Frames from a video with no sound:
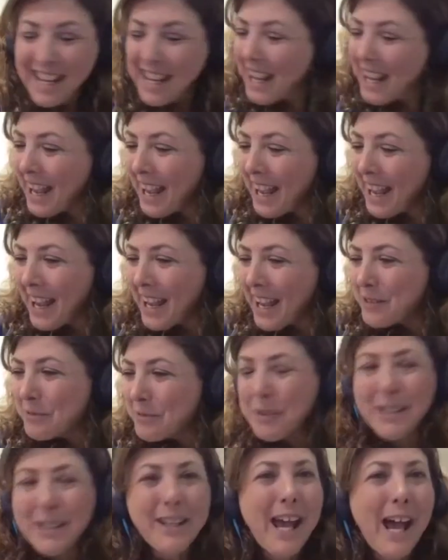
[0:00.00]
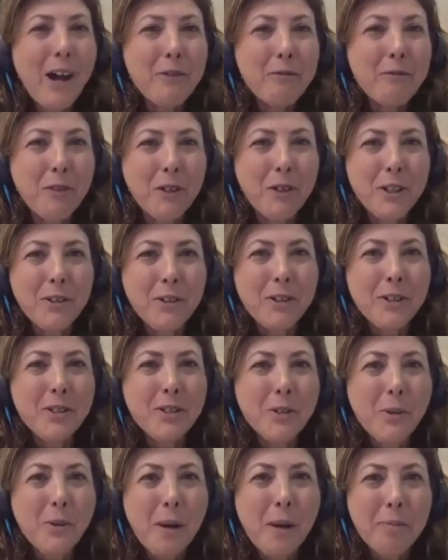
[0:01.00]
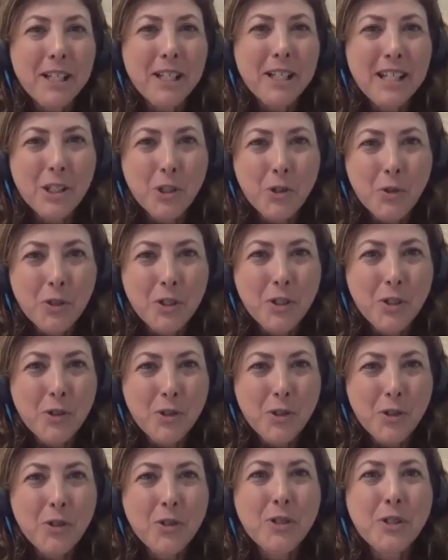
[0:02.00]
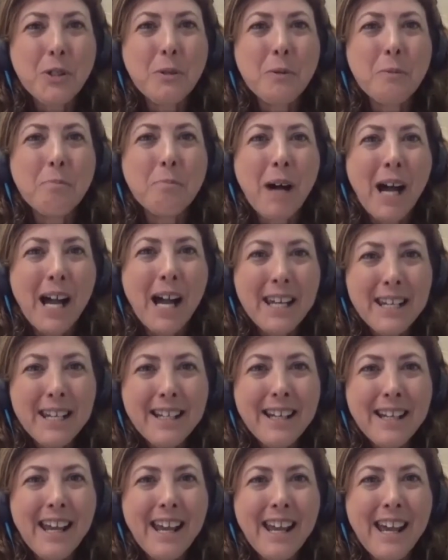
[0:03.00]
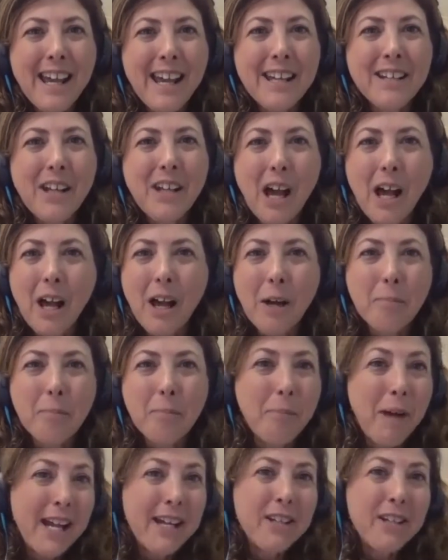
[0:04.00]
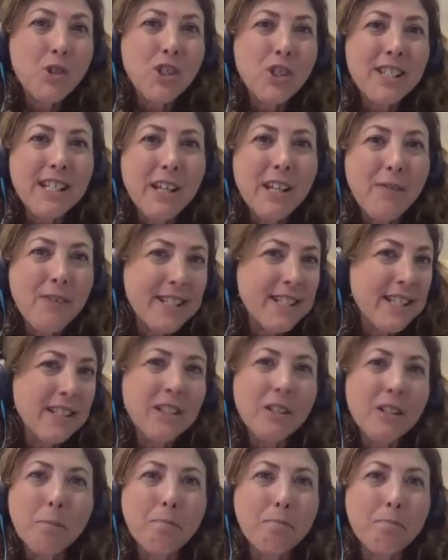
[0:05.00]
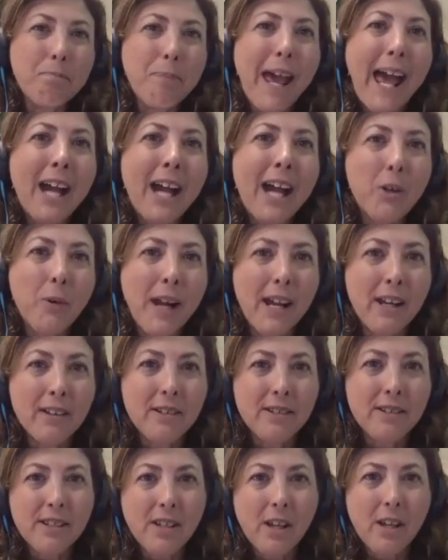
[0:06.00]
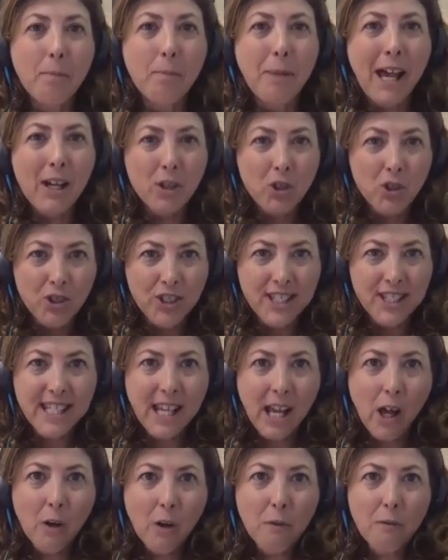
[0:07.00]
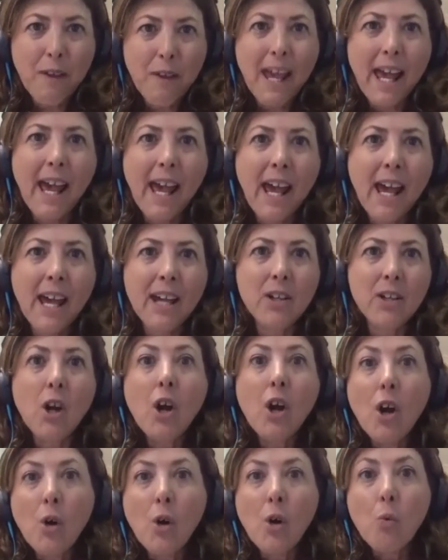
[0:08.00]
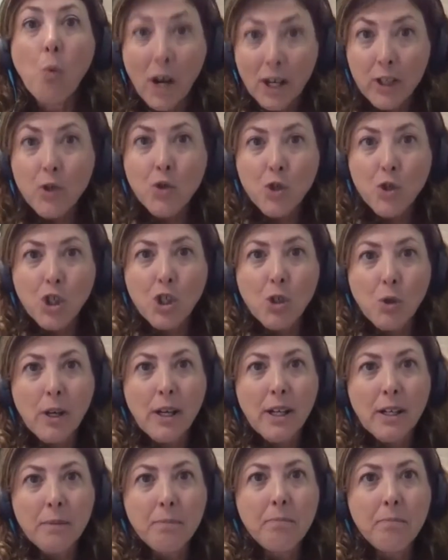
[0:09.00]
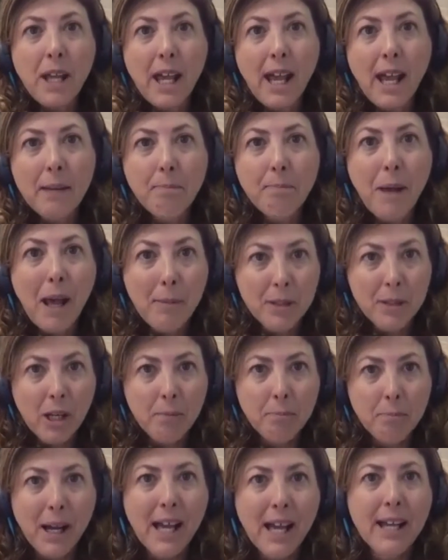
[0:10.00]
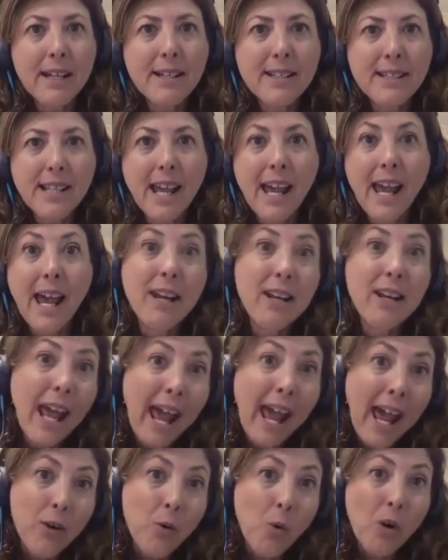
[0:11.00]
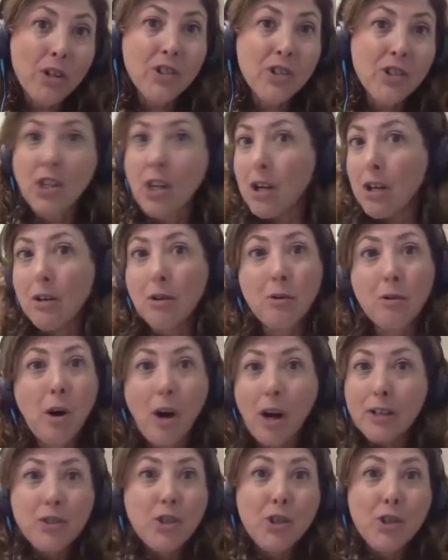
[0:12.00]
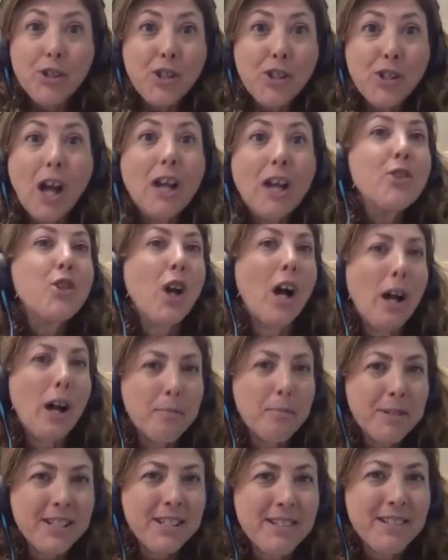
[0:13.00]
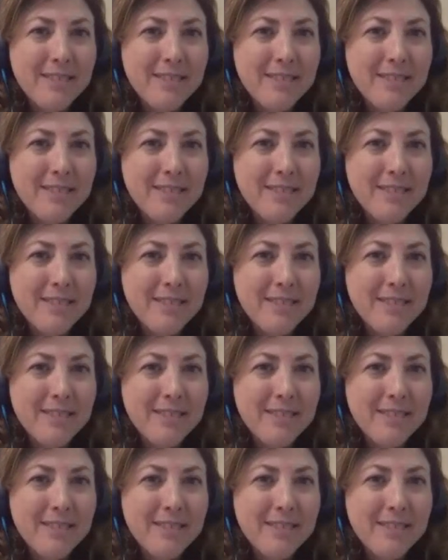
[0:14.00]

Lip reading: And without further ado, I'm going to introduce you to Mike. And Mike, just give us a little background about yourself and what you do at Babylon Bikes and also on your side jobs.